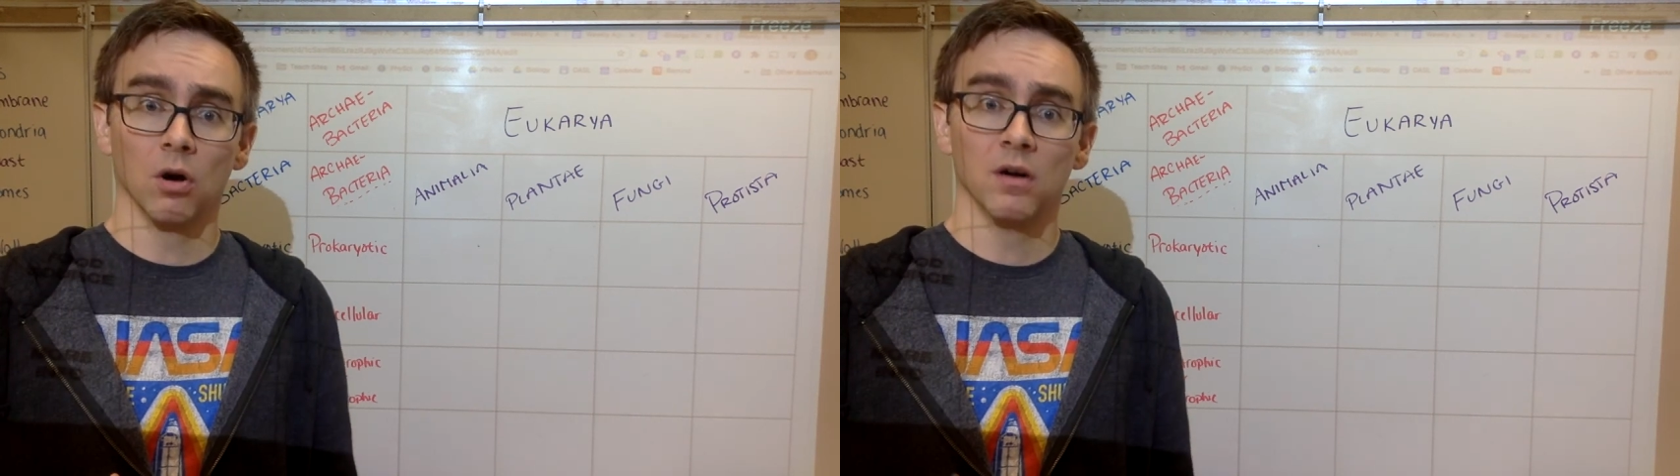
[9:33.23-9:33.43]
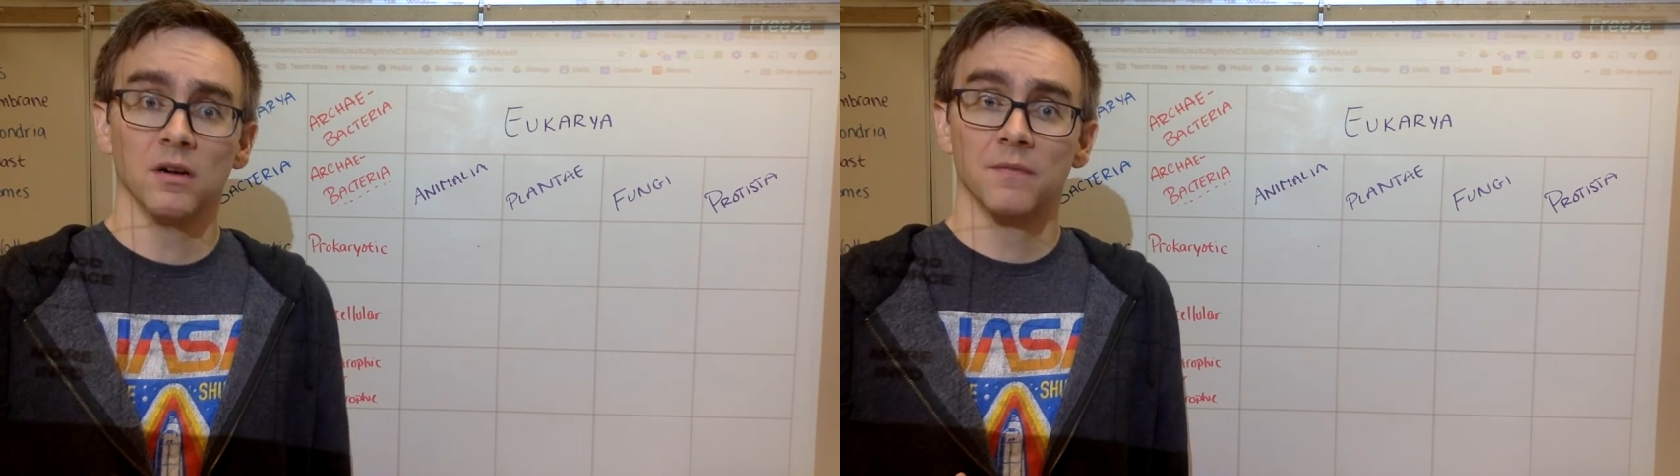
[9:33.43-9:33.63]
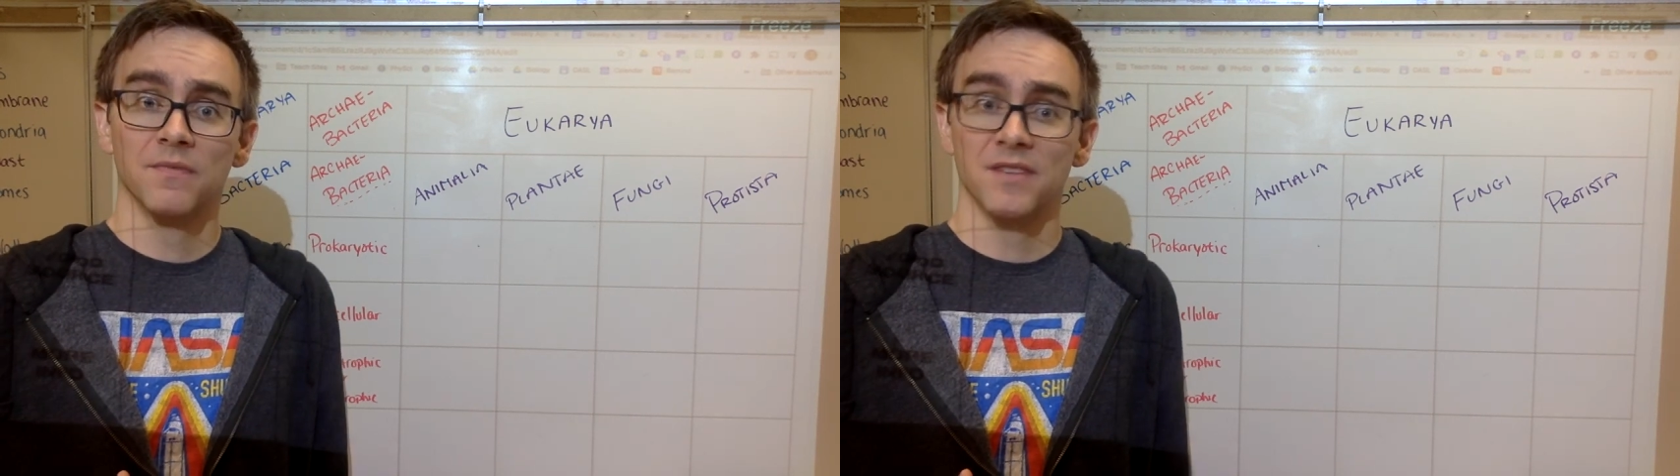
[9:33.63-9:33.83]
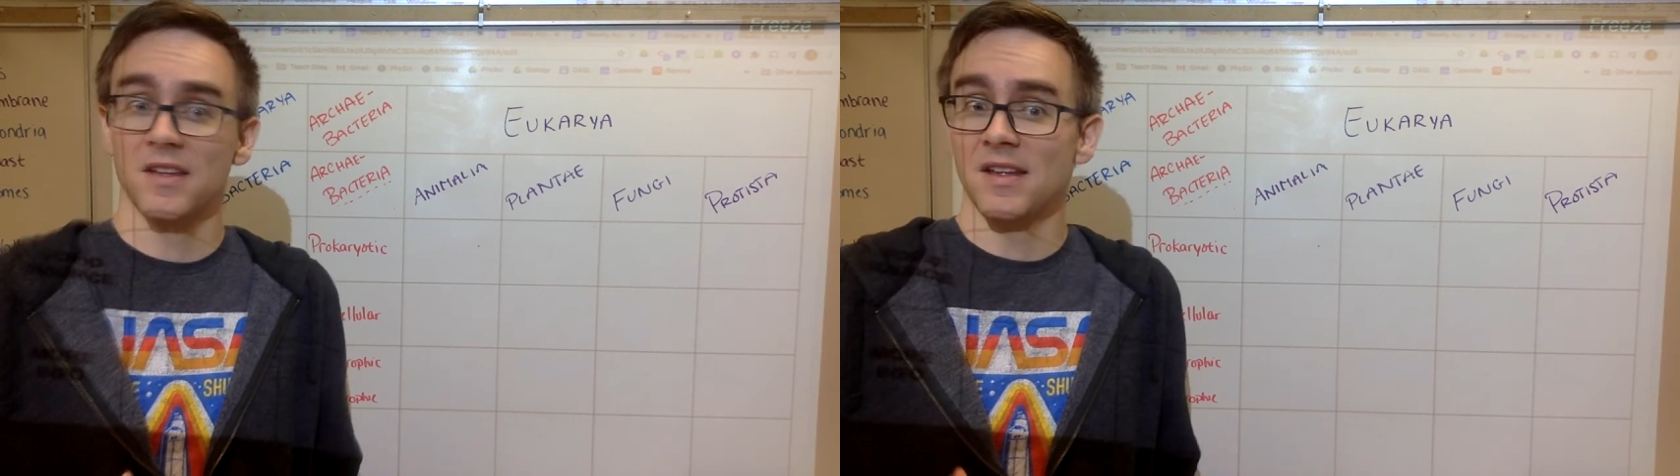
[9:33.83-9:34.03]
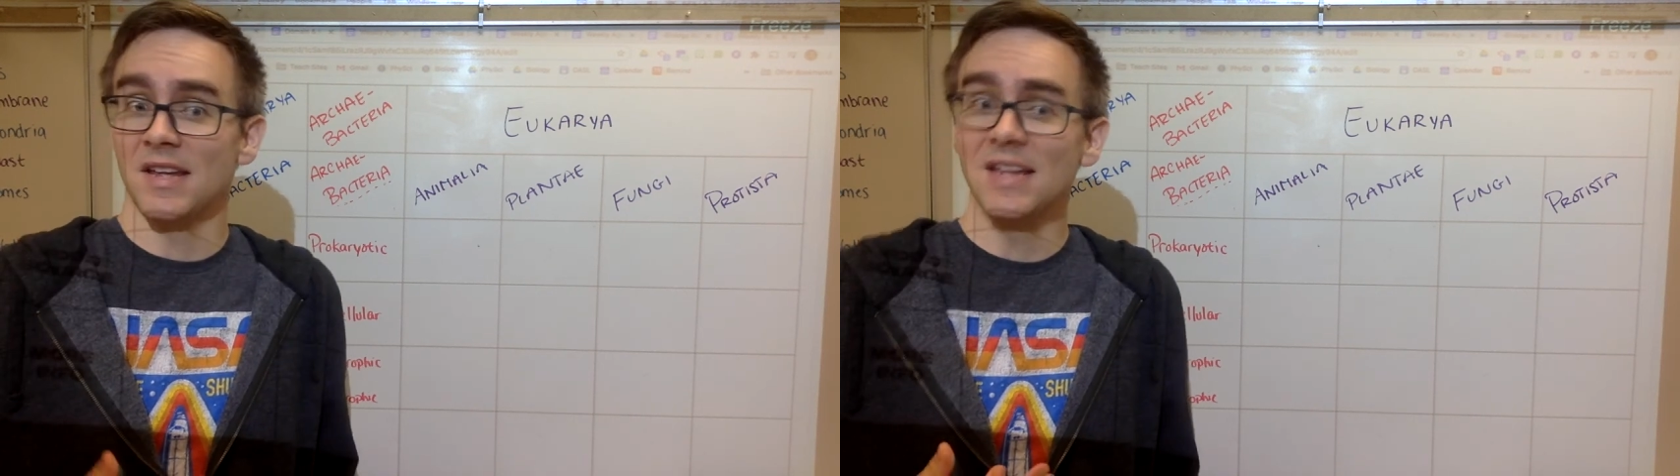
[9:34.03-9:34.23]
or
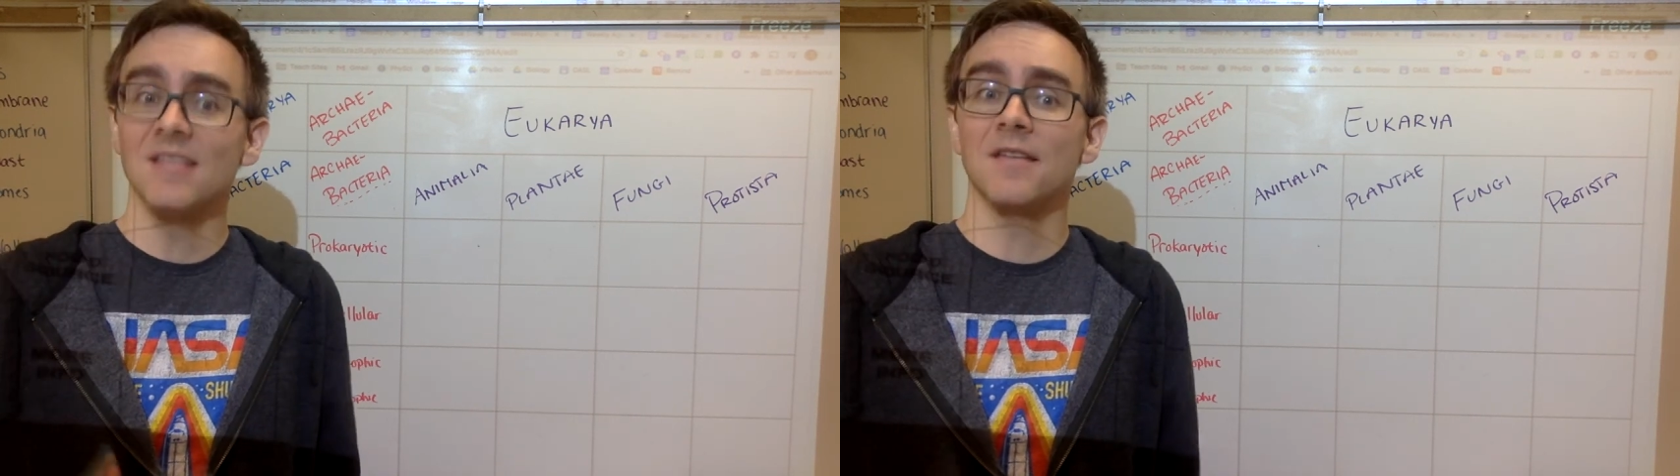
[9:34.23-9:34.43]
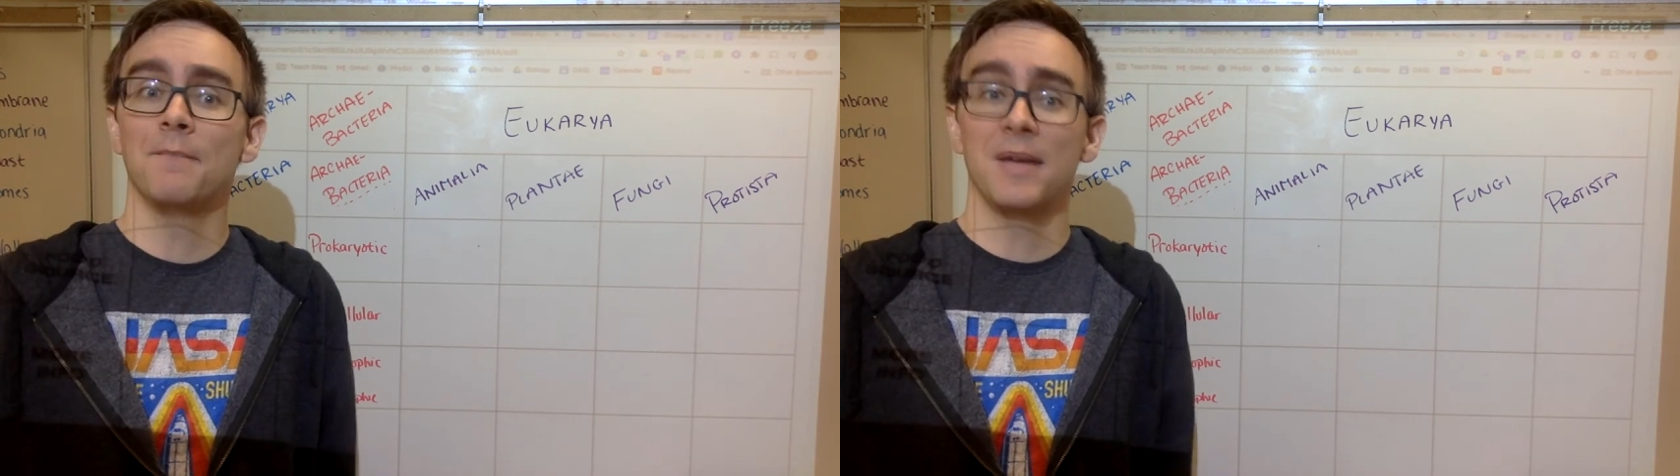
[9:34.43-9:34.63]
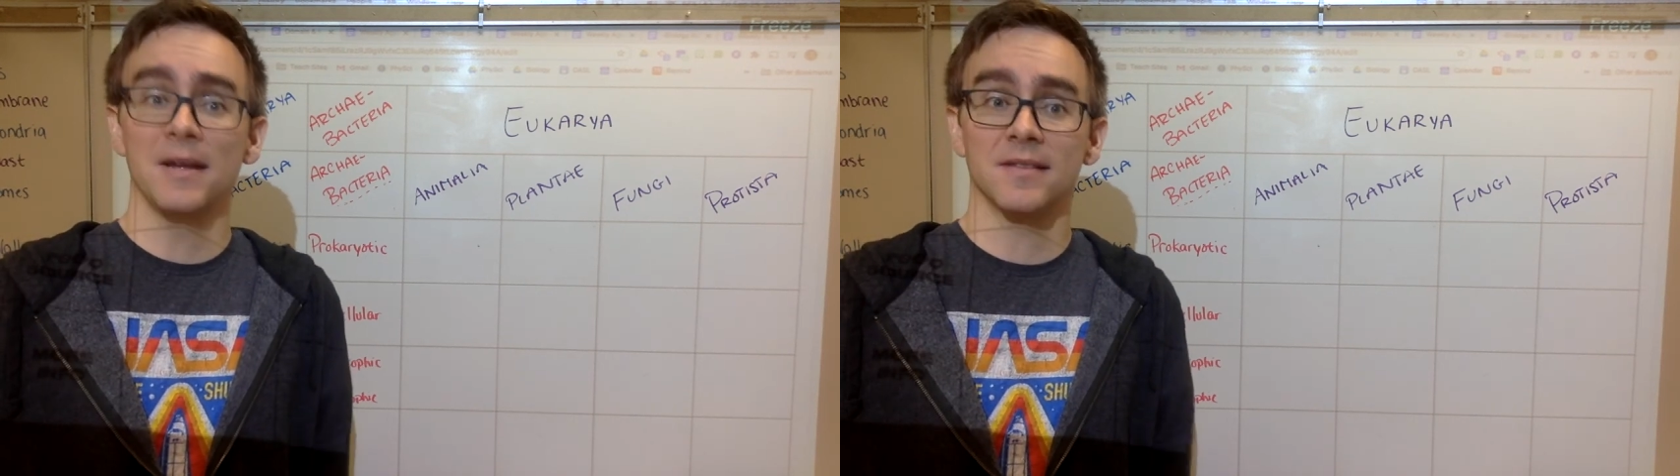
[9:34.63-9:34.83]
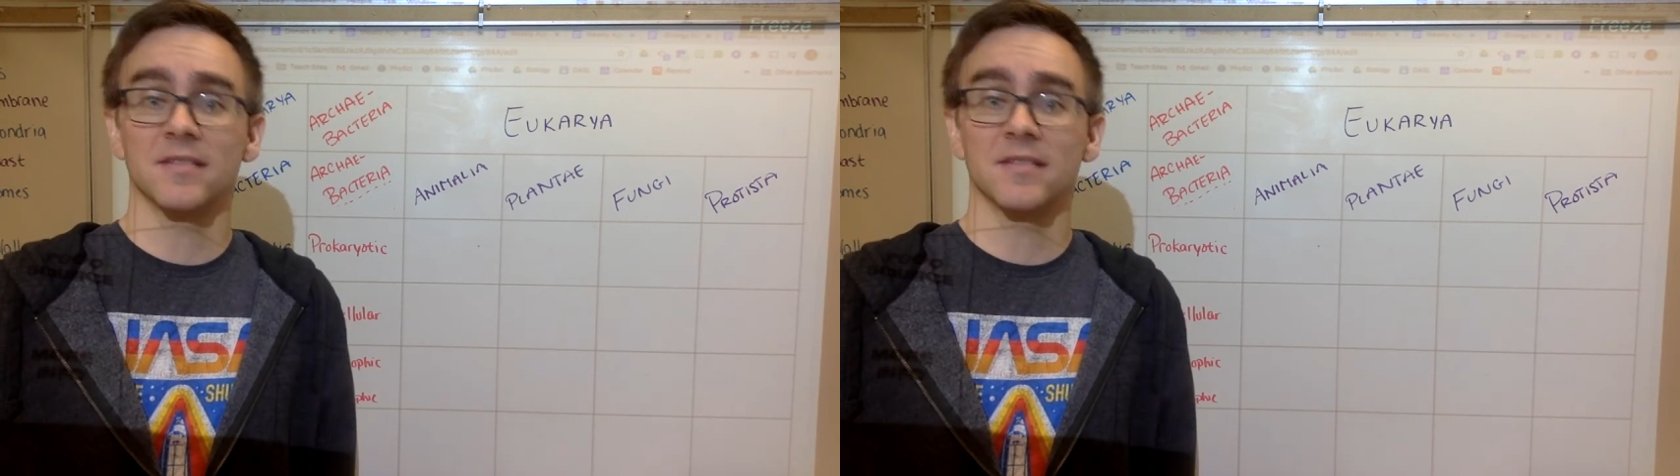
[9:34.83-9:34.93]
in the